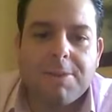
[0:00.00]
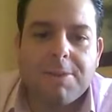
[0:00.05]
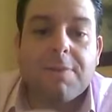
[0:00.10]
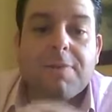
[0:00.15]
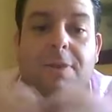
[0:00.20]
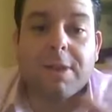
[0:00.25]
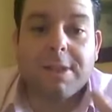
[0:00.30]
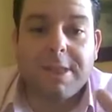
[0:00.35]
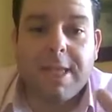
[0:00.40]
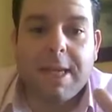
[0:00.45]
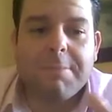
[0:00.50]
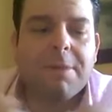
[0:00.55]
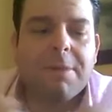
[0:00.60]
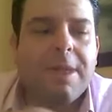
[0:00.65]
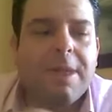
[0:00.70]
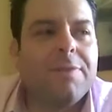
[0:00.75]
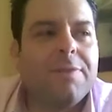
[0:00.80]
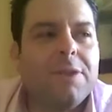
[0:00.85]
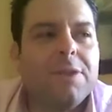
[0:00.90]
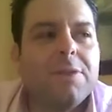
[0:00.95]
So for
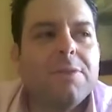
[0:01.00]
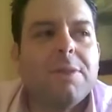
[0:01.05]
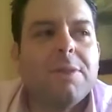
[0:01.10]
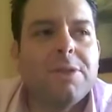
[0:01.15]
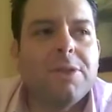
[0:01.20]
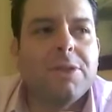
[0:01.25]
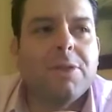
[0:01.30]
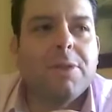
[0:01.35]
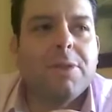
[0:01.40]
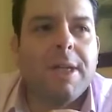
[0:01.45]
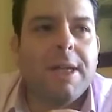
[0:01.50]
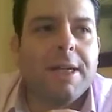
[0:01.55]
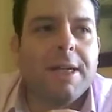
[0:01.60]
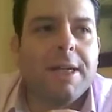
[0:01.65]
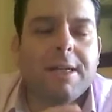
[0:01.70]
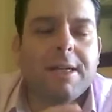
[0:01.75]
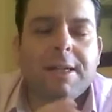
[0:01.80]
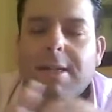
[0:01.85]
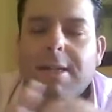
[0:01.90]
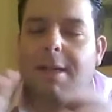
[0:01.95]
example, if you were
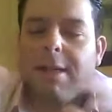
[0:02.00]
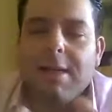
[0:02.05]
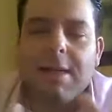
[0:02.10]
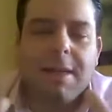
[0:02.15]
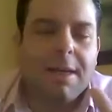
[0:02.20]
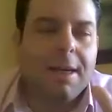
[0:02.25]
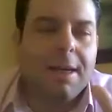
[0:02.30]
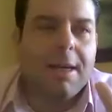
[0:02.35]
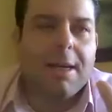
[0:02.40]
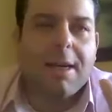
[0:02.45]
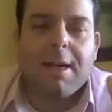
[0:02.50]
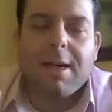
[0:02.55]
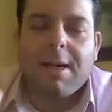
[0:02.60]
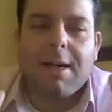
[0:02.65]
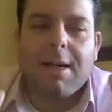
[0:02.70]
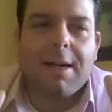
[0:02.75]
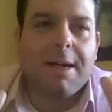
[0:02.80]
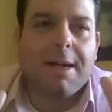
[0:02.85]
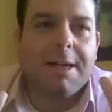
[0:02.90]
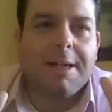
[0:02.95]
doing
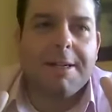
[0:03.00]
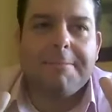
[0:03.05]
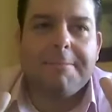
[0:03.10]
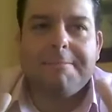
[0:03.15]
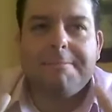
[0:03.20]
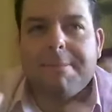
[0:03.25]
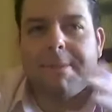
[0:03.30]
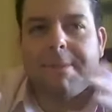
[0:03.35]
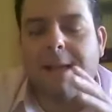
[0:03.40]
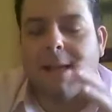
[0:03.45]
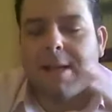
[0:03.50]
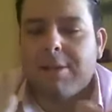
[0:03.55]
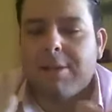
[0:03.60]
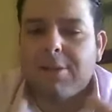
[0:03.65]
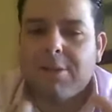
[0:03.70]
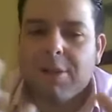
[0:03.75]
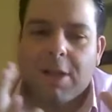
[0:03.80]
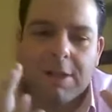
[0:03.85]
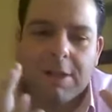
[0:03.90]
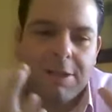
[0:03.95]
like
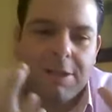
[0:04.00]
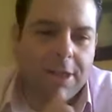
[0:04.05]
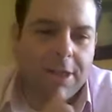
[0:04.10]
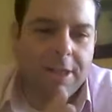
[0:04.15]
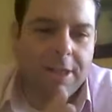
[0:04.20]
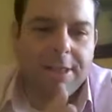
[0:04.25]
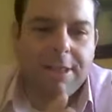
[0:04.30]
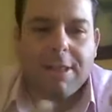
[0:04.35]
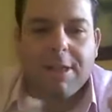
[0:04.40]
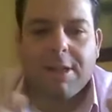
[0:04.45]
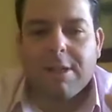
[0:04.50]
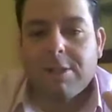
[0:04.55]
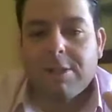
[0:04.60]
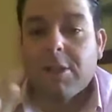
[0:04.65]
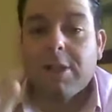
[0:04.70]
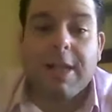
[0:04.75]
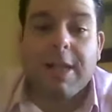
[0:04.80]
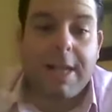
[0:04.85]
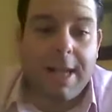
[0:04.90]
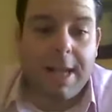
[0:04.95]
a turkey
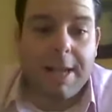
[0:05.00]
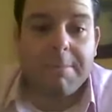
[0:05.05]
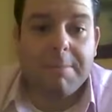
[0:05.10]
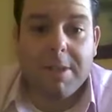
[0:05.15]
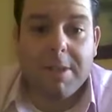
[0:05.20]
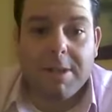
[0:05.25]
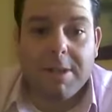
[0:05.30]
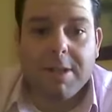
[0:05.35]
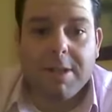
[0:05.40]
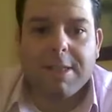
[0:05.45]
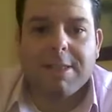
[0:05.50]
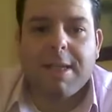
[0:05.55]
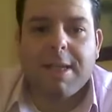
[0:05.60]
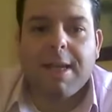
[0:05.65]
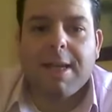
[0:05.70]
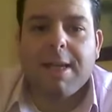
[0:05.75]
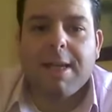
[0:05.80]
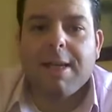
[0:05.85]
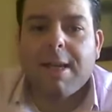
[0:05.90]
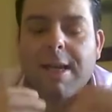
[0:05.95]
and ham dinner, let's
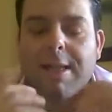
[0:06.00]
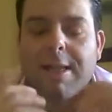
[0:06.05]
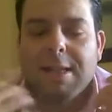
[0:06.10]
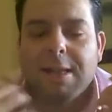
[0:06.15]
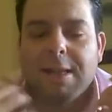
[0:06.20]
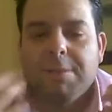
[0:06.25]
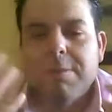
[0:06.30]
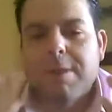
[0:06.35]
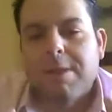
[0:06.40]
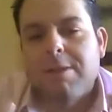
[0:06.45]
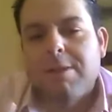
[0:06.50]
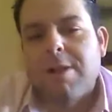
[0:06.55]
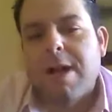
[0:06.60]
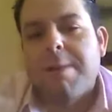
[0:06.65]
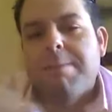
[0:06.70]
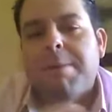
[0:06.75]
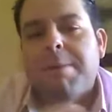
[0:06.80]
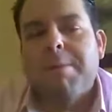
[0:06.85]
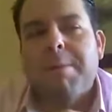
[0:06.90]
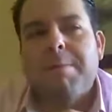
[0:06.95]
say, I think the
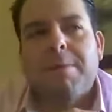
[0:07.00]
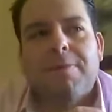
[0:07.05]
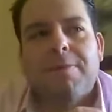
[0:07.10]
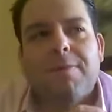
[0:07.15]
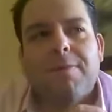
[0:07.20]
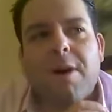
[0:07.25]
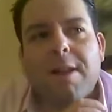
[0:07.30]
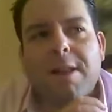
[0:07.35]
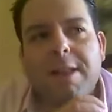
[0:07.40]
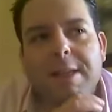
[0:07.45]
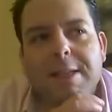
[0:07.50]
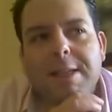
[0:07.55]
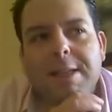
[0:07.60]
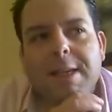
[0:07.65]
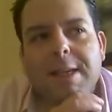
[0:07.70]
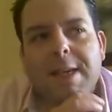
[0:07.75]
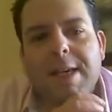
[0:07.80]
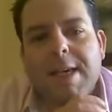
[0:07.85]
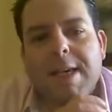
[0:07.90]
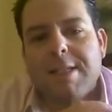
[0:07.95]
trap that people fall
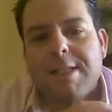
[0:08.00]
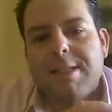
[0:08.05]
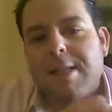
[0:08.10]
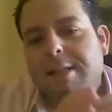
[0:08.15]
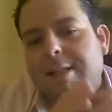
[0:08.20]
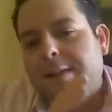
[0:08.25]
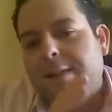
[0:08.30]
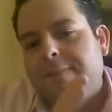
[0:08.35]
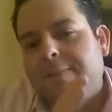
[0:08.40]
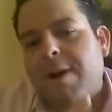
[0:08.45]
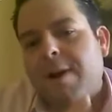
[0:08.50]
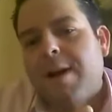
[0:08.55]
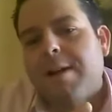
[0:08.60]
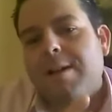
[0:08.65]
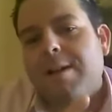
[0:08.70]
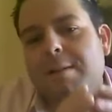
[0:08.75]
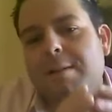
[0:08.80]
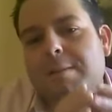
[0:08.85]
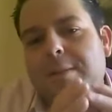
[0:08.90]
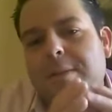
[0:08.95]
in is that they
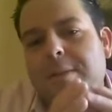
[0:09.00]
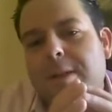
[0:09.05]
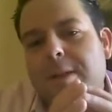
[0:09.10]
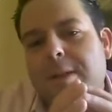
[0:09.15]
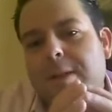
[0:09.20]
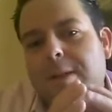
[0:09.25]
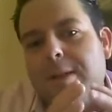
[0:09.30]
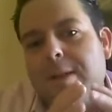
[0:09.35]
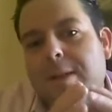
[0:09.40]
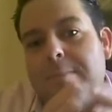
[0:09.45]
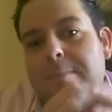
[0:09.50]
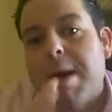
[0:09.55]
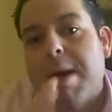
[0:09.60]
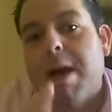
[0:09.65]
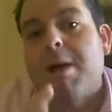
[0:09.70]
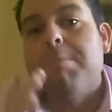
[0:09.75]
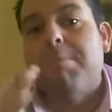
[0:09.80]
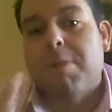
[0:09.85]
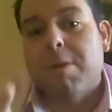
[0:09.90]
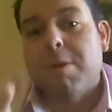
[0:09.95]
find the
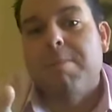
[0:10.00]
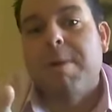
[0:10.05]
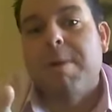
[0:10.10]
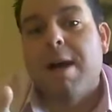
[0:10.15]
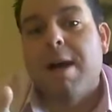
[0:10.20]
amount per